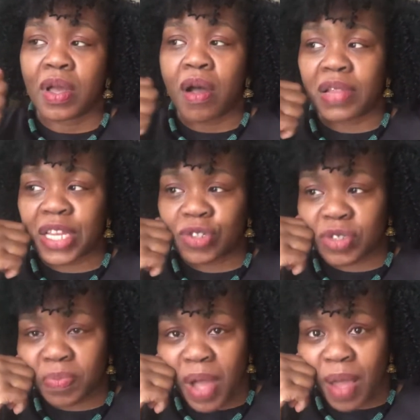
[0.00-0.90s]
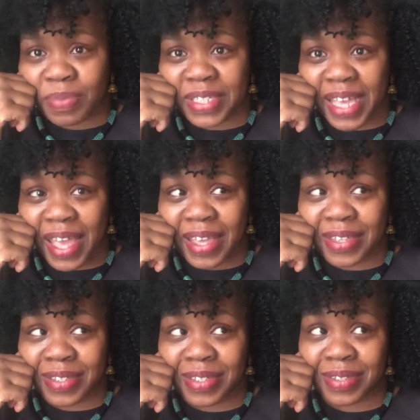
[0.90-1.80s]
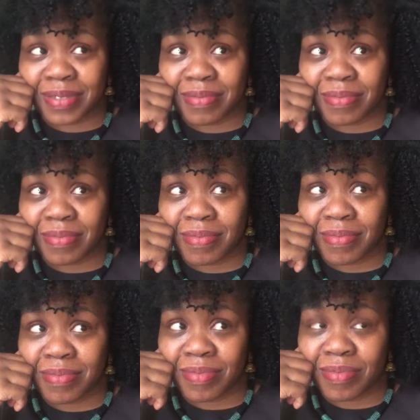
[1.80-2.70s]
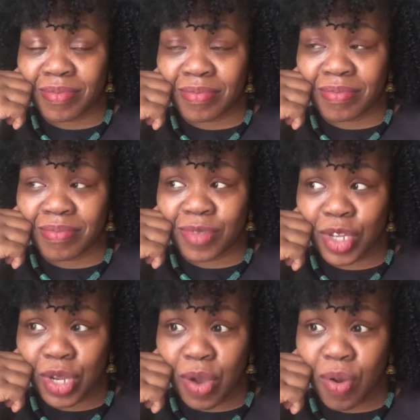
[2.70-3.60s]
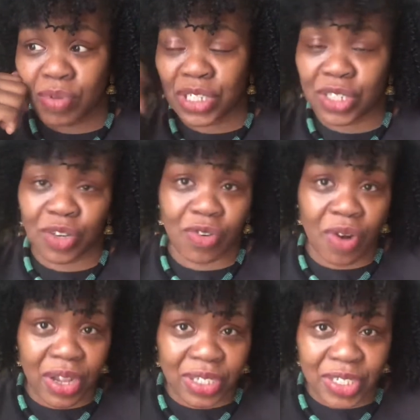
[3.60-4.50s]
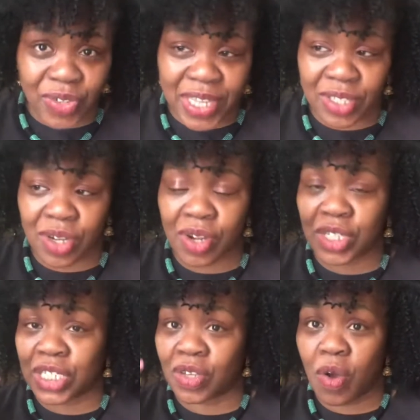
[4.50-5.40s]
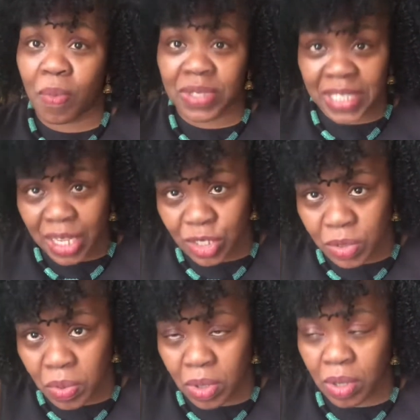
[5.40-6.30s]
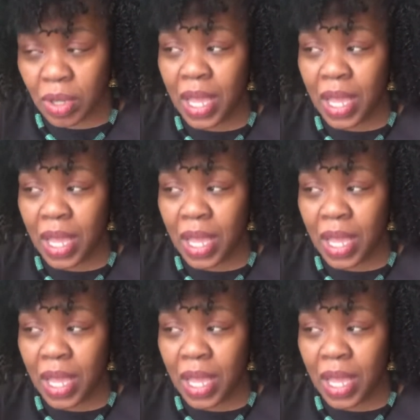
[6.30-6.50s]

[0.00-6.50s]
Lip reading: Electra's mom says, you know, she's a cross-dresser, she's a homosexual.